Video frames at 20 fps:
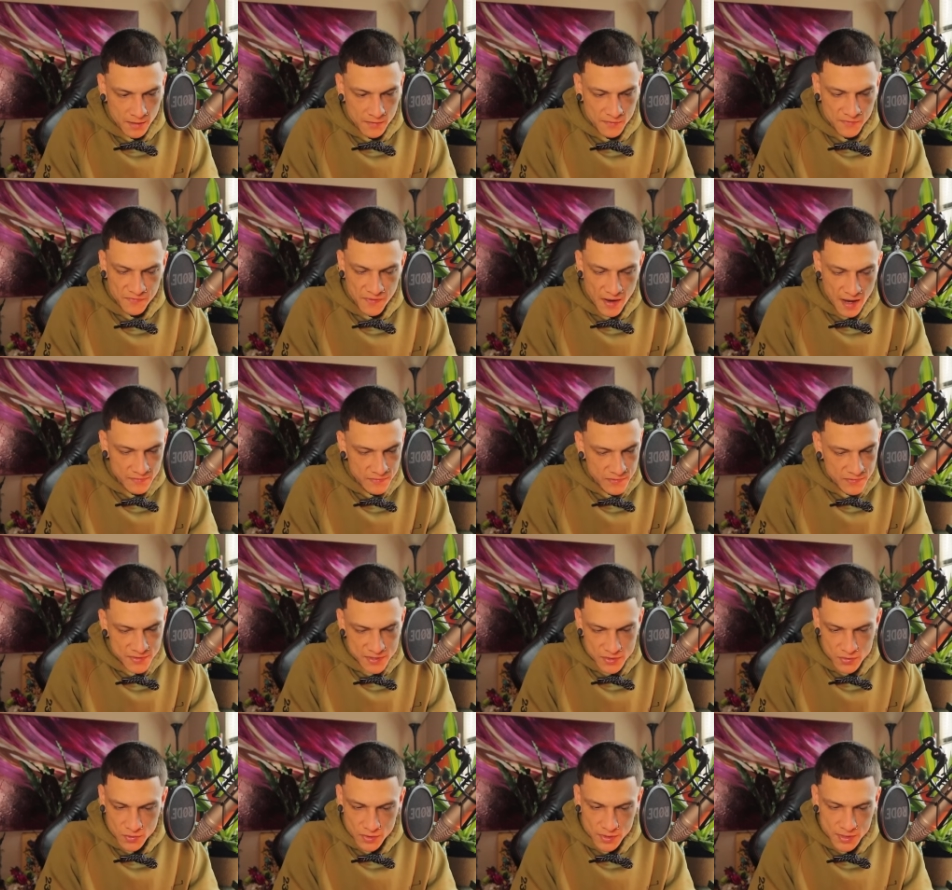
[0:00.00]
Five of
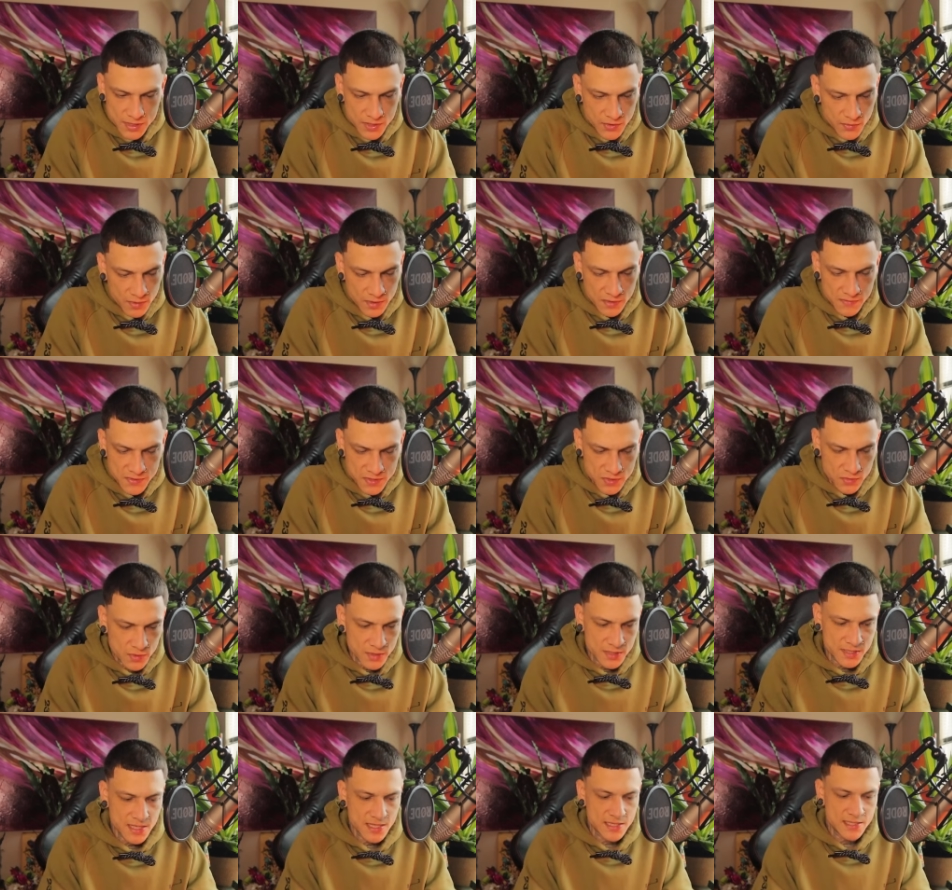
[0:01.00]
Swords, Three of
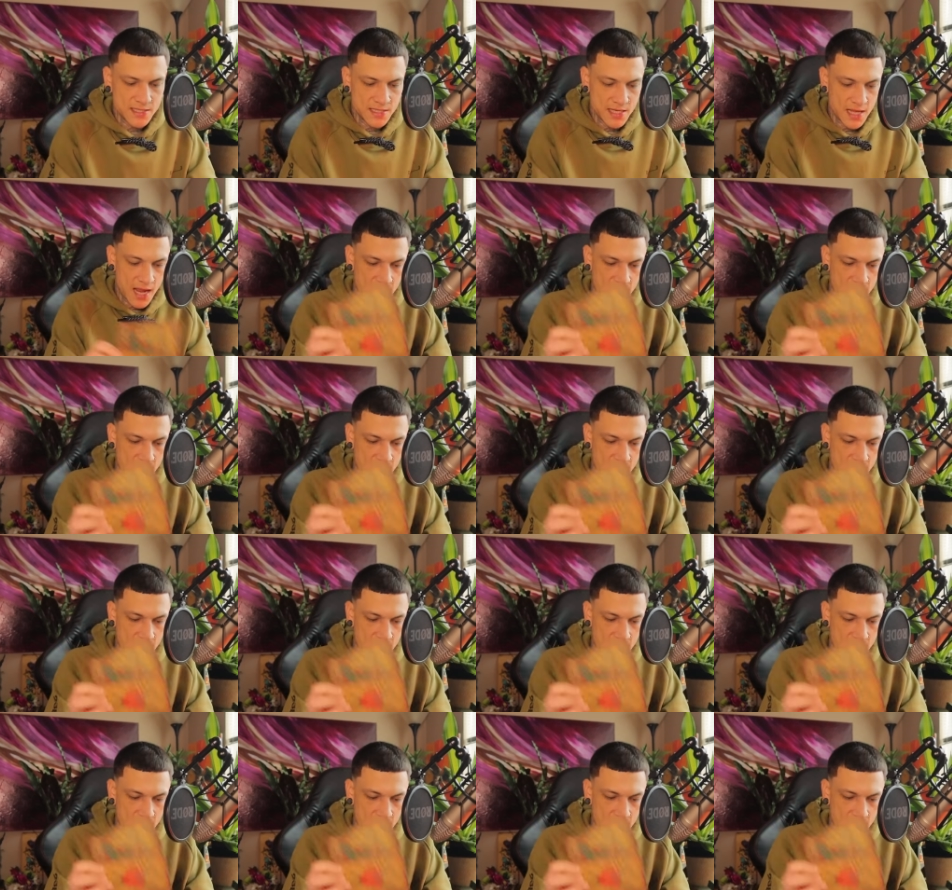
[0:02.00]
Swords, that's the